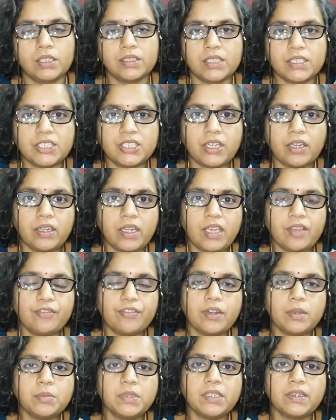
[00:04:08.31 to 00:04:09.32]
The journey
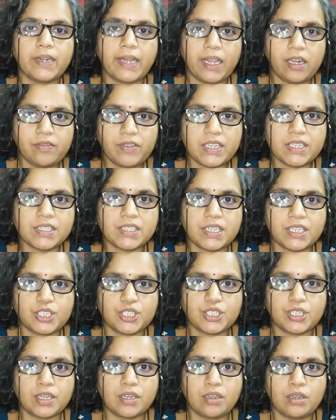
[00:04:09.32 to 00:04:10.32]
from the railway
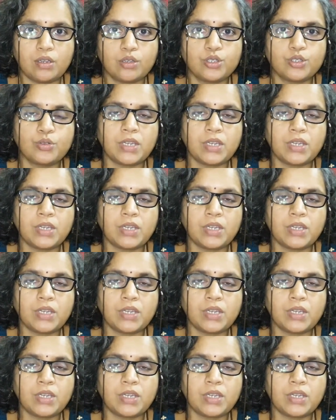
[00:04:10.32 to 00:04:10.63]
station